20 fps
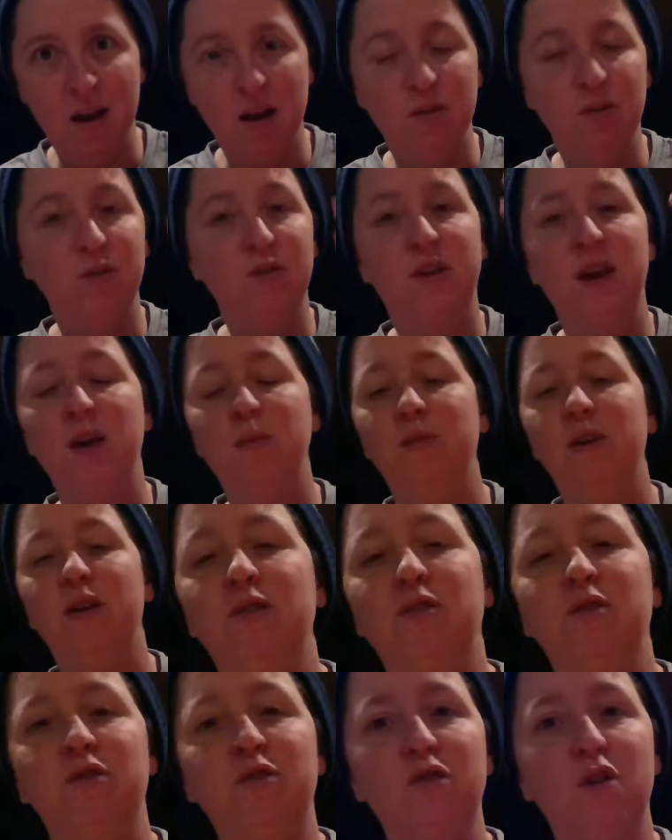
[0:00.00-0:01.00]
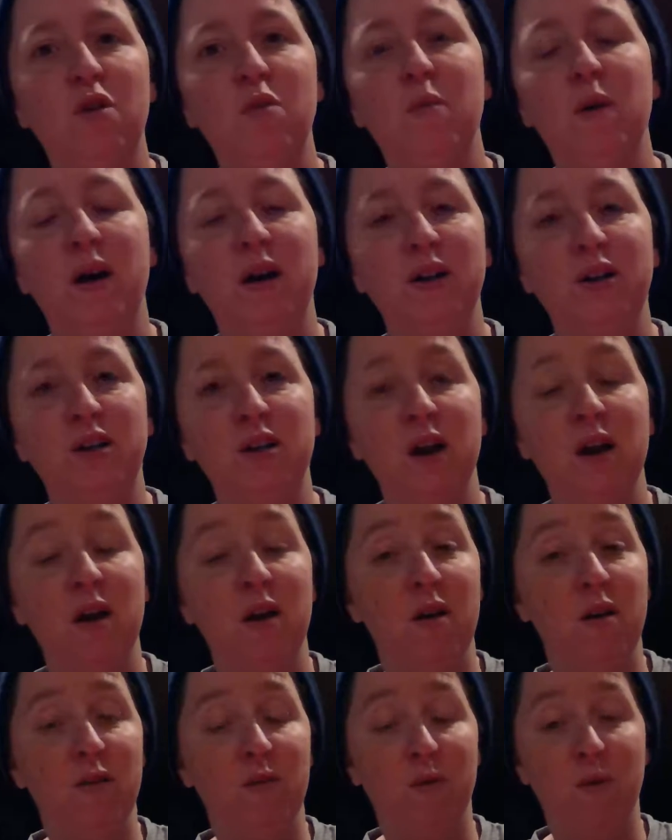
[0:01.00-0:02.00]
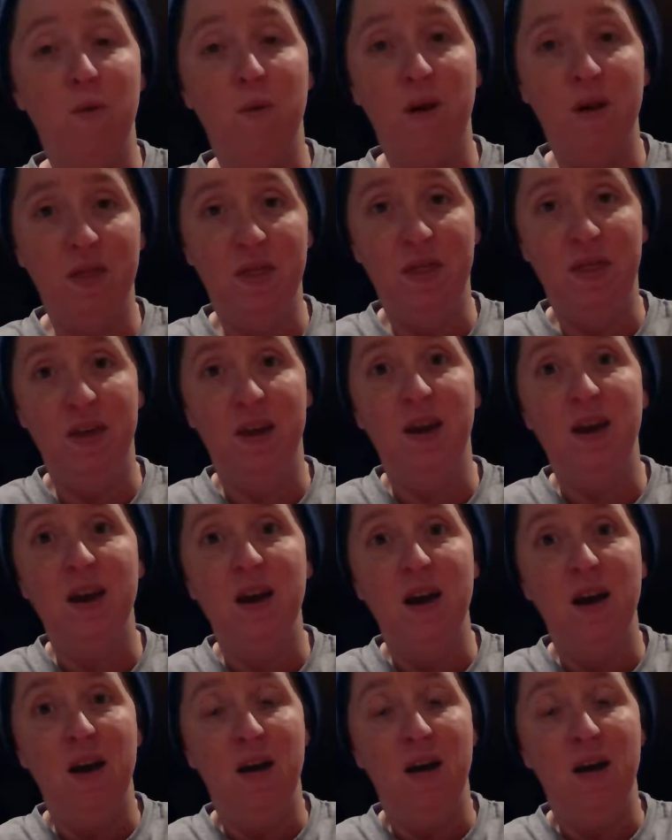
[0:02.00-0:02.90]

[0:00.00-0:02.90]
Those games so much, for one thing,